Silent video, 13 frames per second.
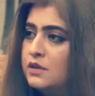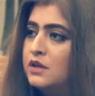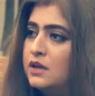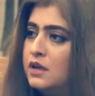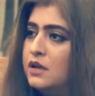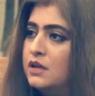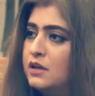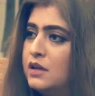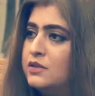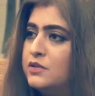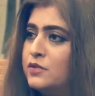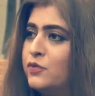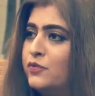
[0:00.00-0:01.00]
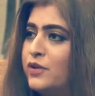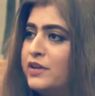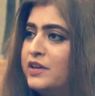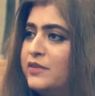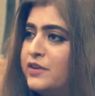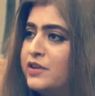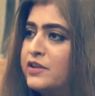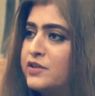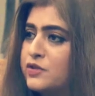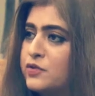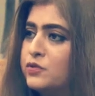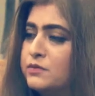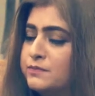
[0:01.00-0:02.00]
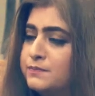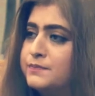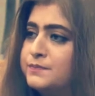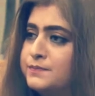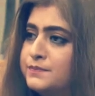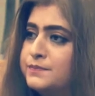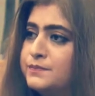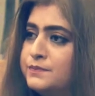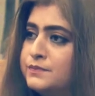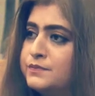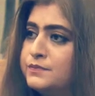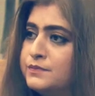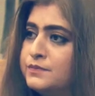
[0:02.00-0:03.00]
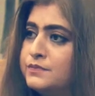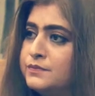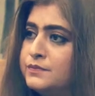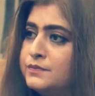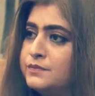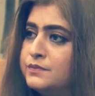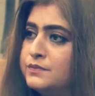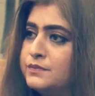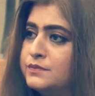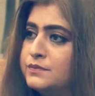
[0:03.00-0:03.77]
and in that area it had poor relationships. Even today, I don't think